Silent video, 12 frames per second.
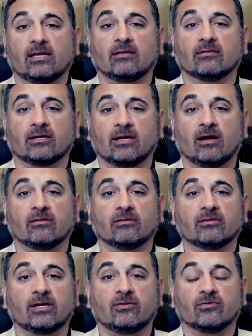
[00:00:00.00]
getting the care
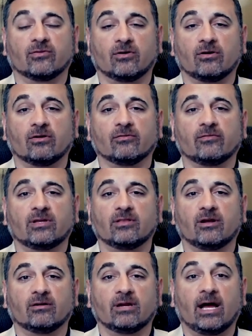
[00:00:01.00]
that they deserve.
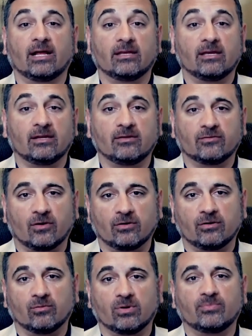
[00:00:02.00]
They're not getting
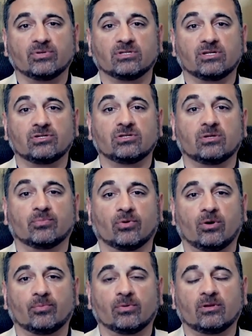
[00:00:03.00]
turned and repositioned
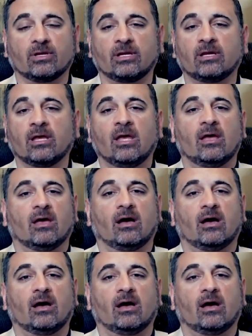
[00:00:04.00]
appropriately.